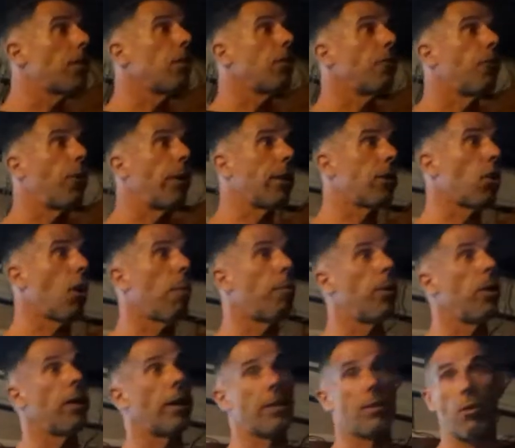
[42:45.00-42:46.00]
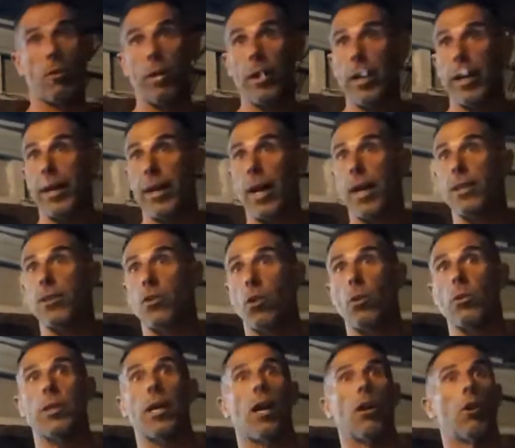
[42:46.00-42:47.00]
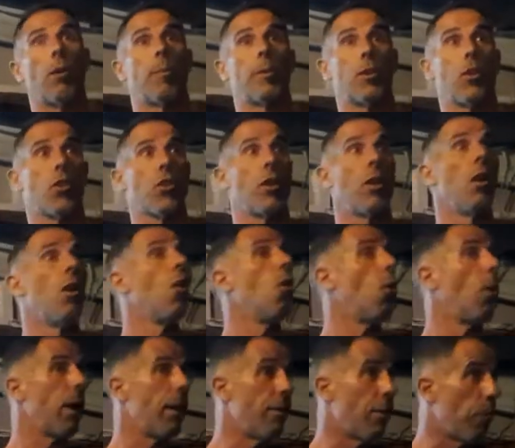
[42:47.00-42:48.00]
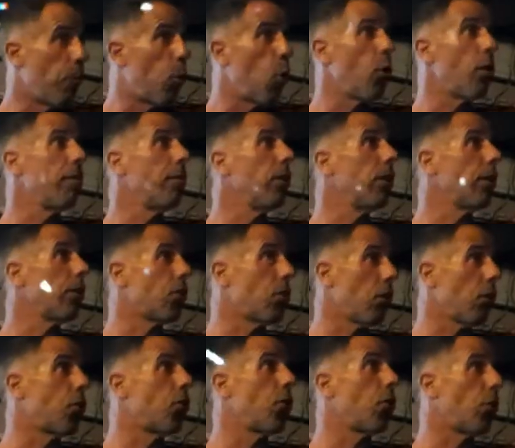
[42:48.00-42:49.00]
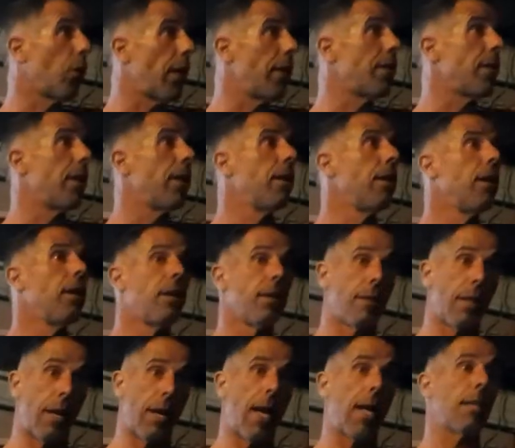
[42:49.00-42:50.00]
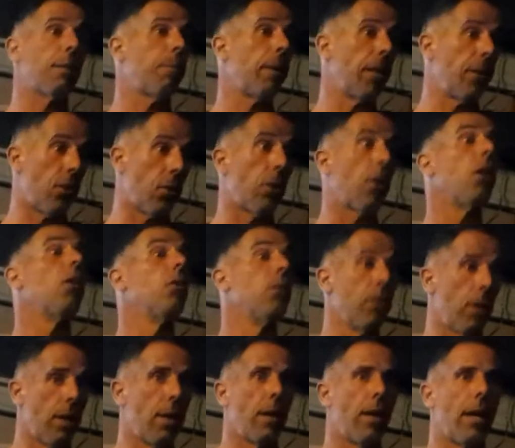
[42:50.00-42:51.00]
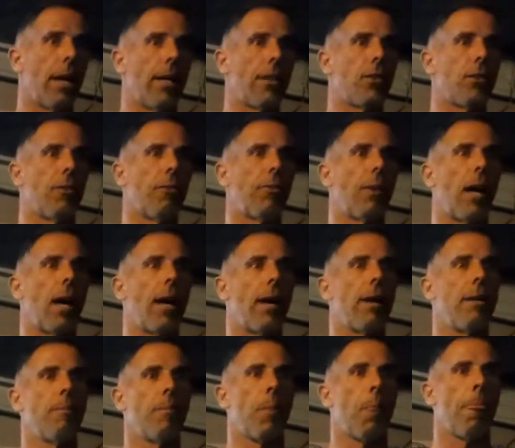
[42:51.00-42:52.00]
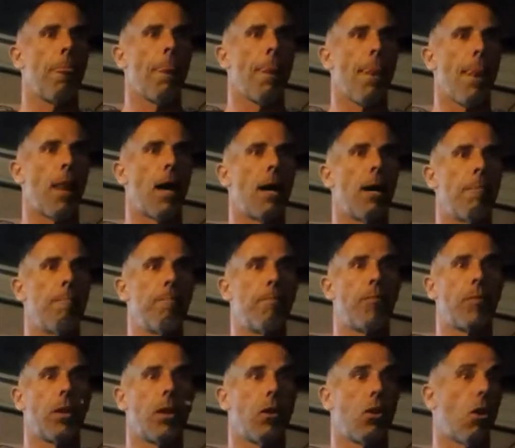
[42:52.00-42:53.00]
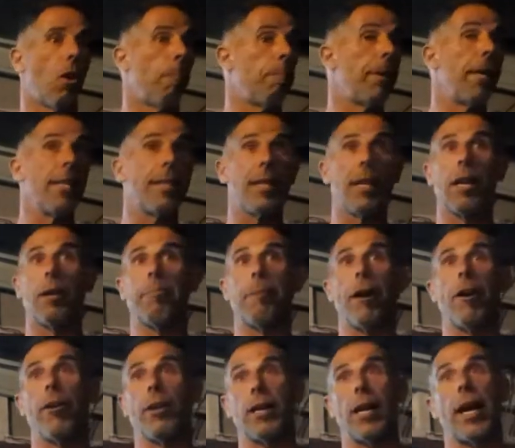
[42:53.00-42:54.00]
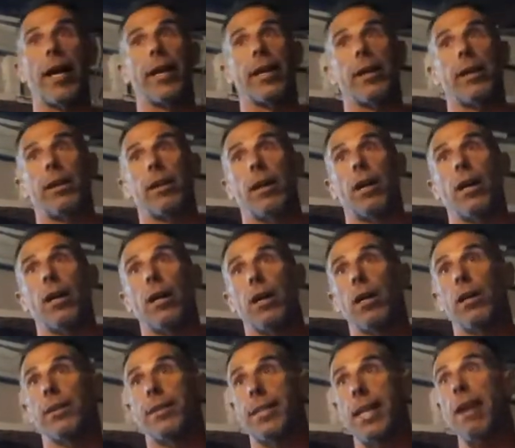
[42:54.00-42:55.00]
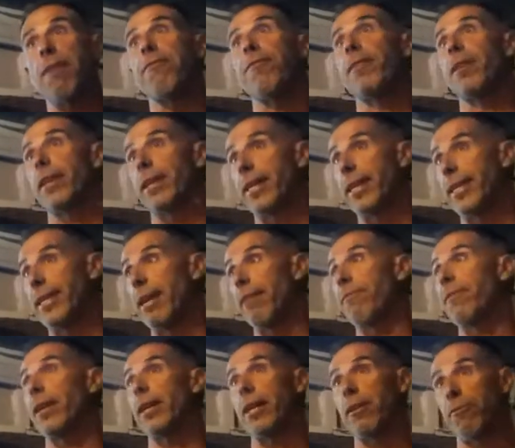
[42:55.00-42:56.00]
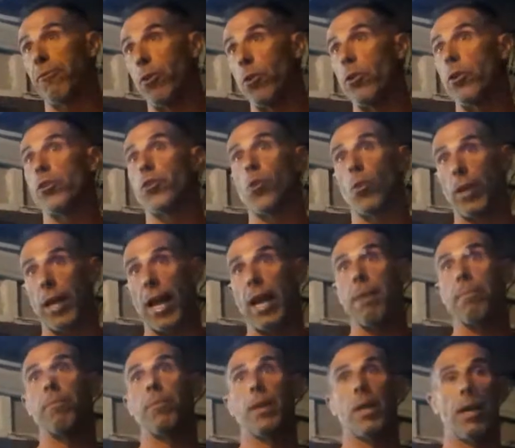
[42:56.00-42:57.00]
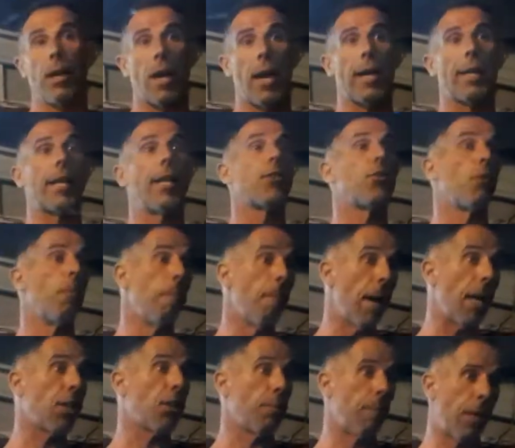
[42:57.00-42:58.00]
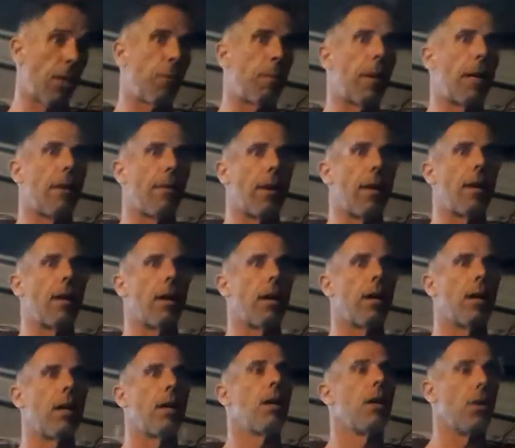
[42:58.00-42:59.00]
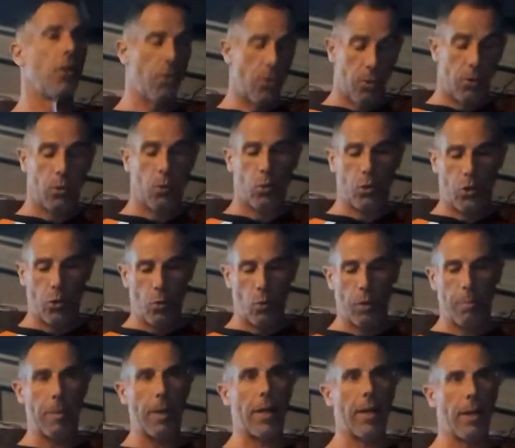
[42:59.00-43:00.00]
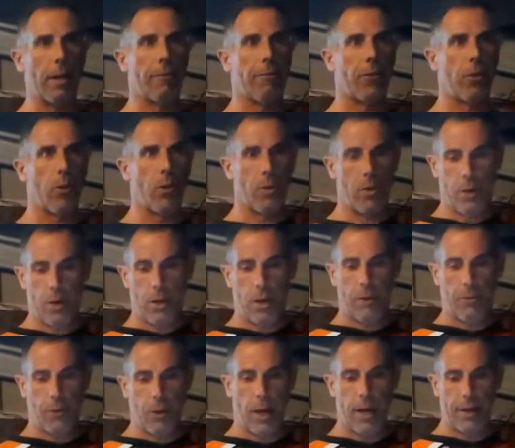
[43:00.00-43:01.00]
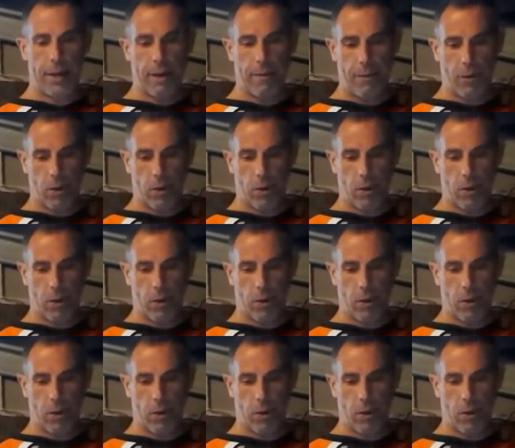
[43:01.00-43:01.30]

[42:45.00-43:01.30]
Barberton, for example. That's a really nice docile competition, or even Porterville. It's not too crazy. It's a nice place to go and to fly. Um, competing in paragliding uh, definitely, definitely furthers your game and gets you much, much better than uh, you thought you would be if you, if you